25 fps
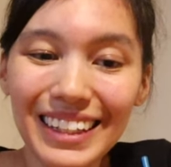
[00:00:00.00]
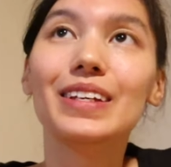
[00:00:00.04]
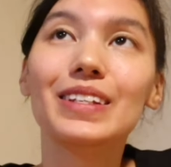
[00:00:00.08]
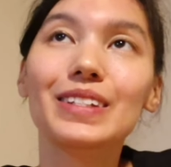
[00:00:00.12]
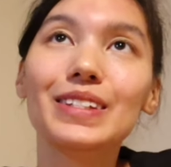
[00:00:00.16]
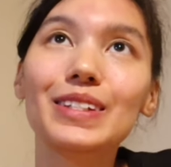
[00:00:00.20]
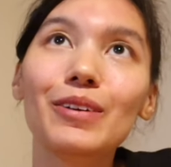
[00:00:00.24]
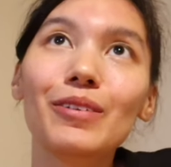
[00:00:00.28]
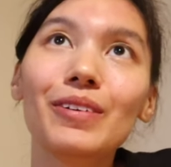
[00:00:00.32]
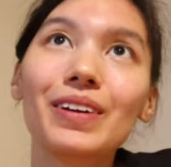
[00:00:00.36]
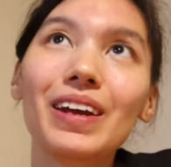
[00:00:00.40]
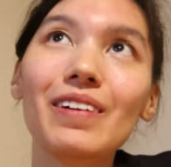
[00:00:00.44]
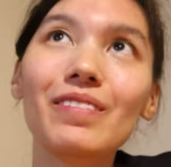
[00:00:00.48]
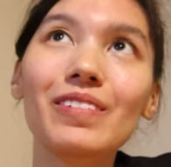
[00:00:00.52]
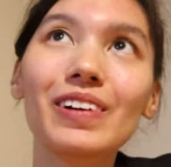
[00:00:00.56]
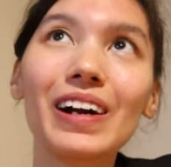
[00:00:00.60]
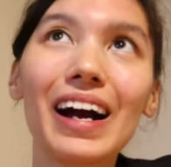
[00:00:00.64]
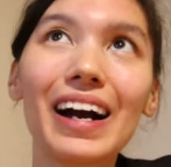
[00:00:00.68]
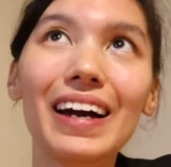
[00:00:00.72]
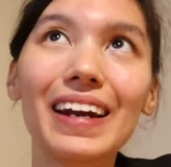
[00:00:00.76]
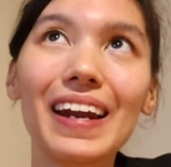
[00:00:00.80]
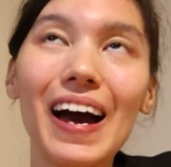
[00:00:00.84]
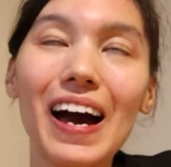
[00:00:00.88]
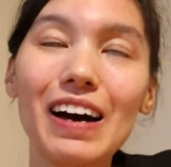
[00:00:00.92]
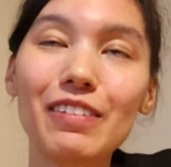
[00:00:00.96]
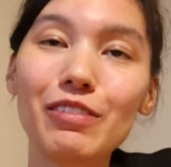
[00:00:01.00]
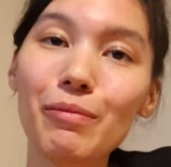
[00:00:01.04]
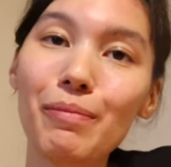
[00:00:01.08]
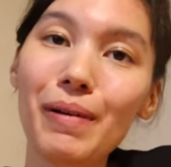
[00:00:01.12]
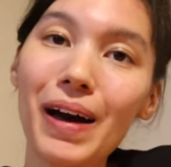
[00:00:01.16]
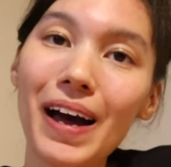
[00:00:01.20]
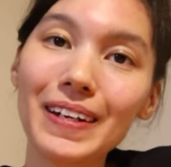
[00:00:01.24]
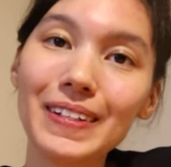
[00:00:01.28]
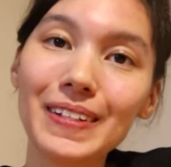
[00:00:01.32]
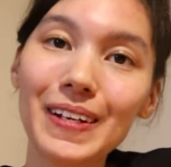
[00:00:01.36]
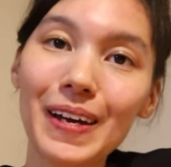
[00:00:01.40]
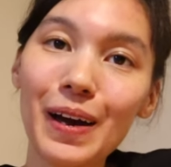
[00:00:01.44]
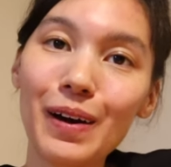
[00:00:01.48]
So whenever I'd have a
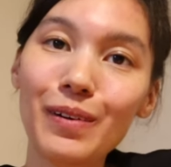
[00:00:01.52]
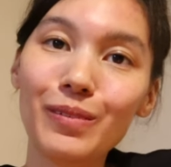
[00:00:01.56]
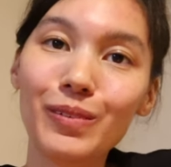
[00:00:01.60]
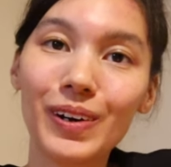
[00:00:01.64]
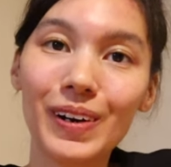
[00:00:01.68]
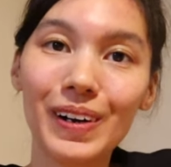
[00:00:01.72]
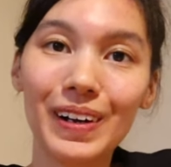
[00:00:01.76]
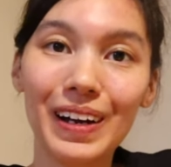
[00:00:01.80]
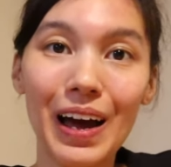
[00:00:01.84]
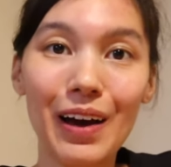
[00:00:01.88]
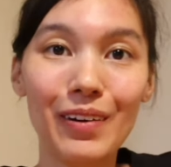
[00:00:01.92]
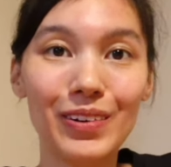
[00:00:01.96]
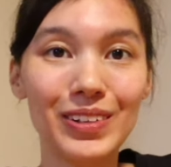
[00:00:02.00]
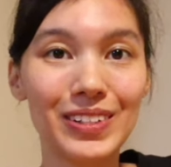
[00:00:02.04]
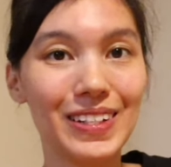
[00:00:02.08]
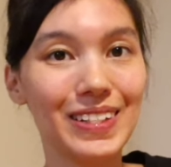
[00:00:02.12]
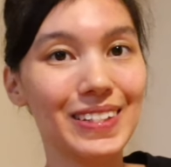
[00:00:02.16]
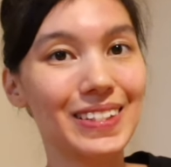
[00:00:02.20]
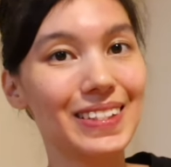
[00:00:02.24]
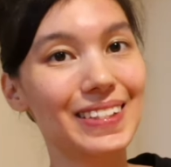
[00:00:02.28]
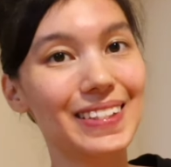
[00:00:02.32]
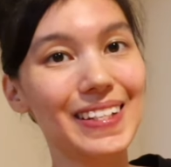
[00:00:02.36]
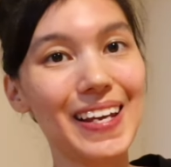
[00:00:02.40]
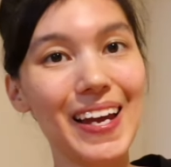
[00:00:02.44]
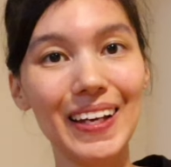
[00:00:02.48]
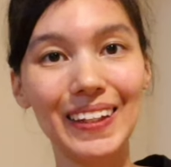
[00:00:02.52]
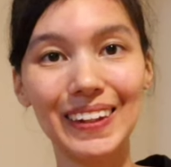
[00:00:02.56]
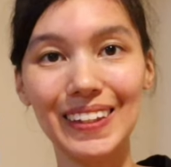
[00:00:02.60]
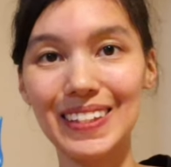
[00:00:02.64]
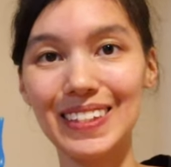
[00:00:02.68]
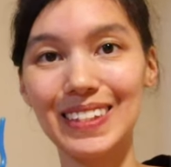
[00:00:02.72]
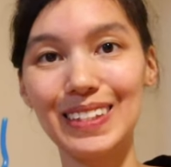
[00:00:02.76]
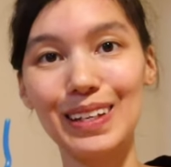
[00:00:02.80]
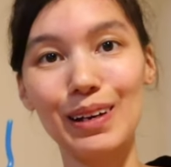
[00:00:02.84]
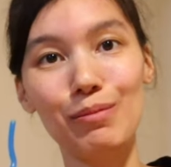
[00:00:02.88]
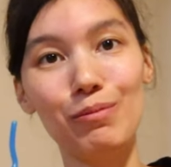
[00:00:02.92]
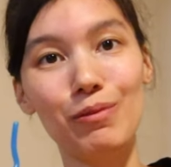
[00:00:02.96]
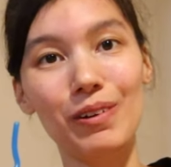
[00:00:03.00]
bad day at work, I would just take the
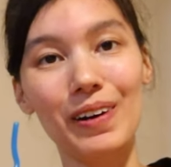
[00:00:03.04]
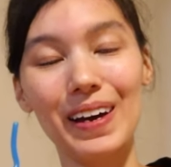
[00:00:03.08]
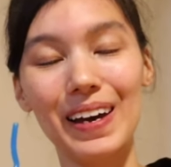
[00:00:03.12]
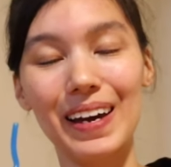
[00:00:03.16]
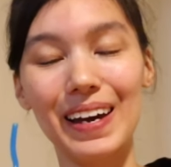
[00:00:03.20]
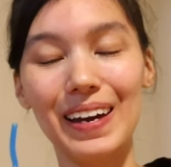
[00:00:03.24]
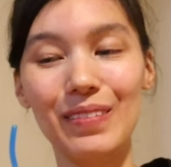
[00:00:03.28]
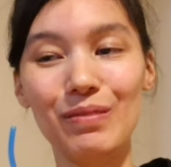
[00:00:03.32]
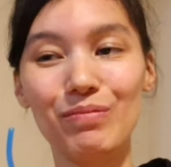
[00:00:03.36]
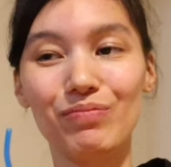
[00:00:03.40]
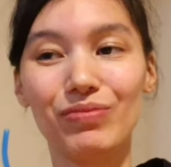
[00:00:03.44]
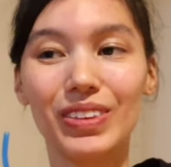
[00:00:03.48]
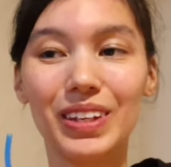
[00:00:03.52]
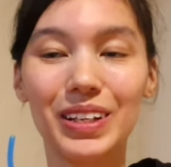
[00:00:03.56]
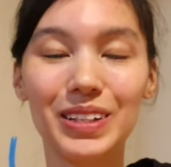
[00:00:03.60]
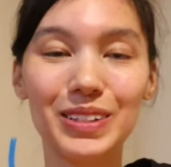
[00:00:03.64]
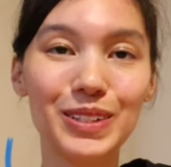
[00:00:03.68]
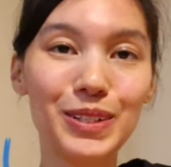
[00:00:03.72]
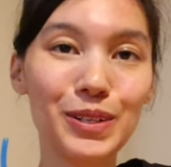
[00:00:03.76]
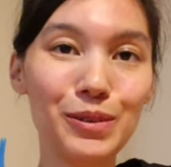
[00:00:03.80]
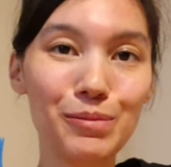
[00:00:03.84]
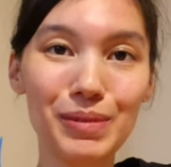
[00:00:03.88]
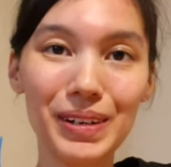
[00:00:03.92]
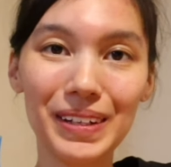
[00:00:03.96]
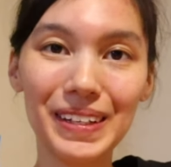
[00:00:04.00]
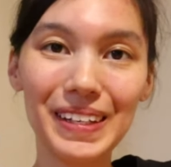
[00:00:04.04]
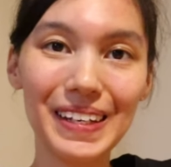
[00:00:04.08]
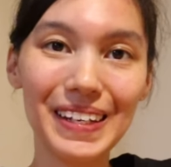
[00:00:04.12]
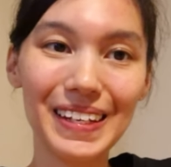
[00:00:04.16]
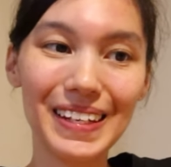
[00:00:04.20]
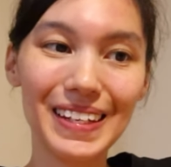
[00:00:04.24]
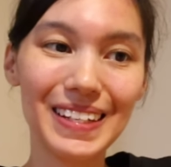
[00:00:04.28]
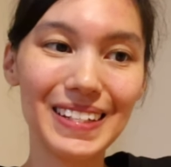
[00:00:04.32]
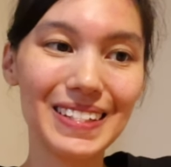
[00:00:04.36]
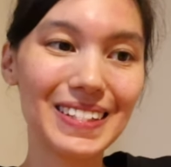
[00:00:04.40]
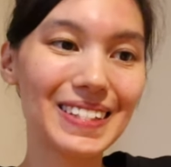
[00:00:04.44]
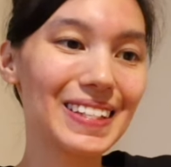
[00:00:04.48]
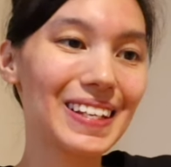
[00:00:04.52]
subway to
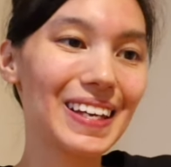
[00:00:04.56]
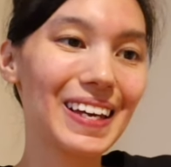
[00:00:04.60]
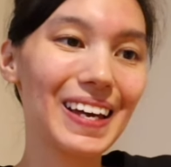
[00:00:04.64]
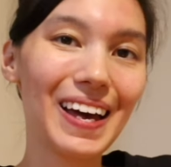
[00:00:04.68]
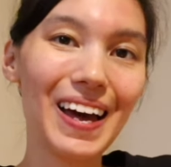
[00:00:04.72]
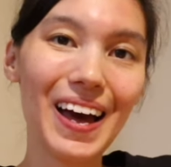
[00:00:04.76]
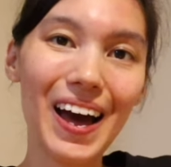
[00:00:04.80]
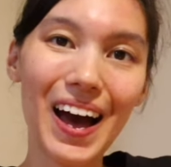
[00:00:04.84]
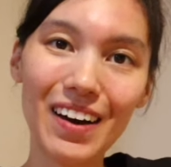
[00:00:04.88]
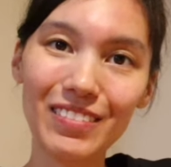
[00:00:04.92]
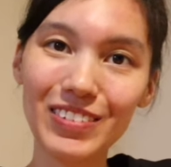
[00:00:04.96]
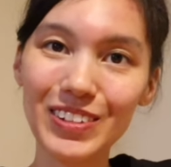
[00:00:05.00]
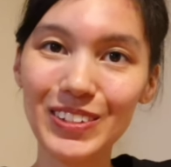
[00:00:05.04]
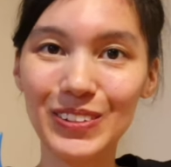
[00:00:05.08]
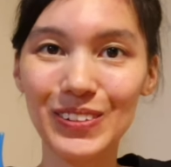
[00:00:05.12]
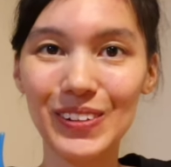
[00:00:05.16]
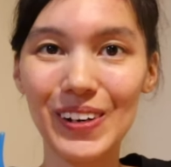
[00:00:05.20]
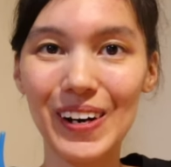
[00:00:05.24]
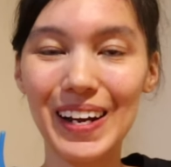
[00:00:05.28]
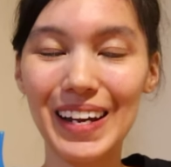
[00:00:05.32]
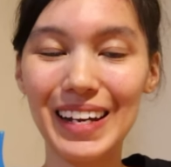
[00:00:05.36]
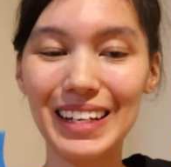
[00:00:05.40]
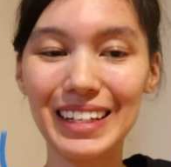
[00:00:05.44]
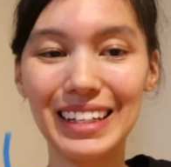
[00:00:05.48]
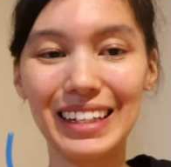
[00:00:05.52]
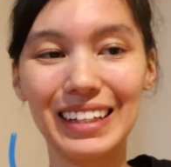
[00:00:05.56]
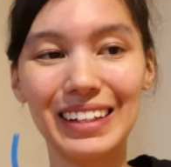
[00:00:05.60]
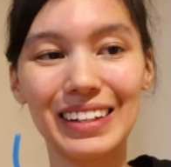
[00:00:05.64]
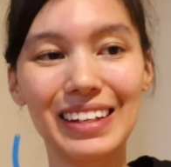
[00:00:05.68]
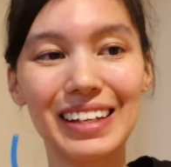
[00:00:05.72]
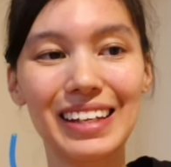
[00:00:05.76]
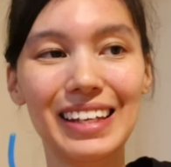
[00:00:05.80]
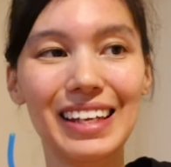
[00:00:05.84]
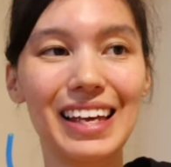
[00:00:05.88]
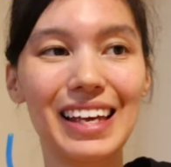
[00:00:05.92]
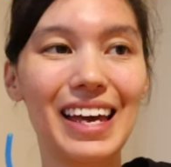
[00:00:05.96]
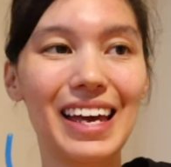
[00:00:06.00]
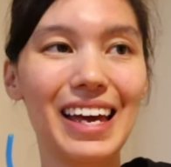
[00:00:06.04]
McGee's, have a drink
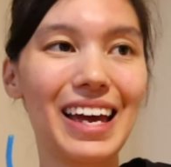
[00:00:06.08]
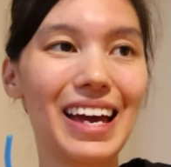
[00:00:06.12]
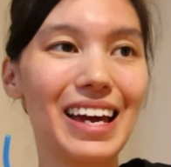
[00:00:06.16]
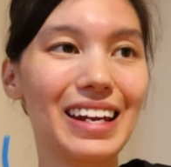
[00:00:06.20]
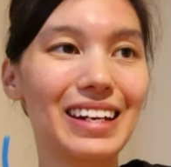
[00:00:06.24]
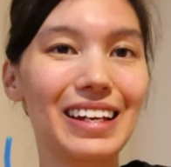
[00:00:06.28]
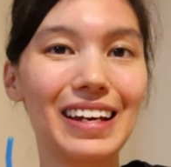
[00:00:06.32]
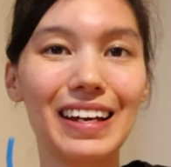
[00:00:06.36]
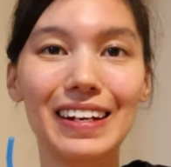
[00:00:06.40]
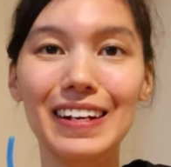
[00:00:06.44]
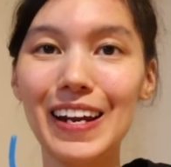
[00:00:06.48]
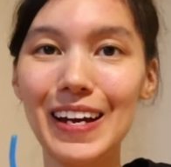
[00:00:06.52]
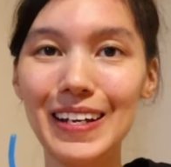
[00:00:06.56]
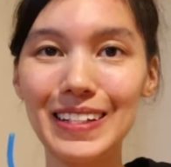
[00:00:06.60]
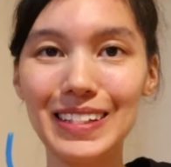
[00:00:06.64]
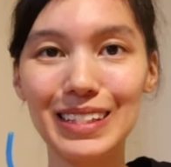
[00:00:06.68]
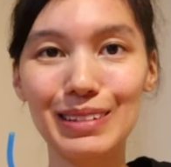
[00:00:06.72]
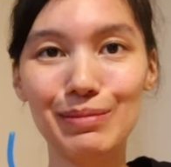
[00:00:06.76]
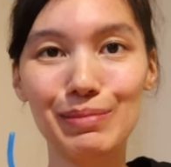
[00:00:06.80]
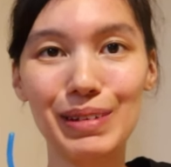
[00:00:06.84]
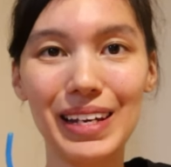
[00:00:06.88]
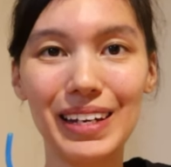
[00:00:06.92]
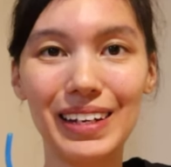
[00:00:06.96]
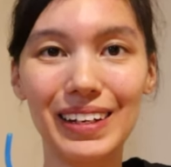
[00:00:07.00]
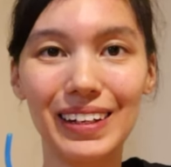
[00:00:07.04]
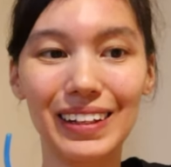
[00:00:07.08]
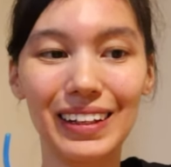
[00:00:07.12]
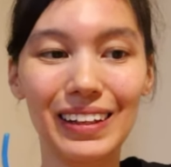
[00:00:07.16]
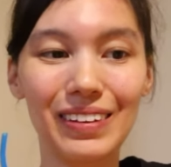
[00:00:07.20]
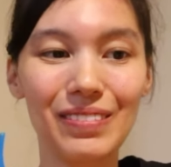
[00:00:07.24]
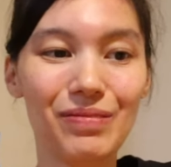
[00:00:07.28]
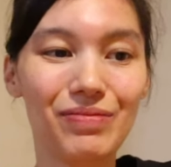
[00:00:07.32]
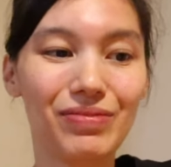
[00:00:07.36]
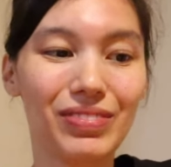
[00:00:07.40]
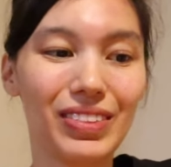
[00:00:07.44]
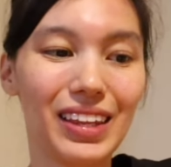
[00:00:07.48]
and a nice meal,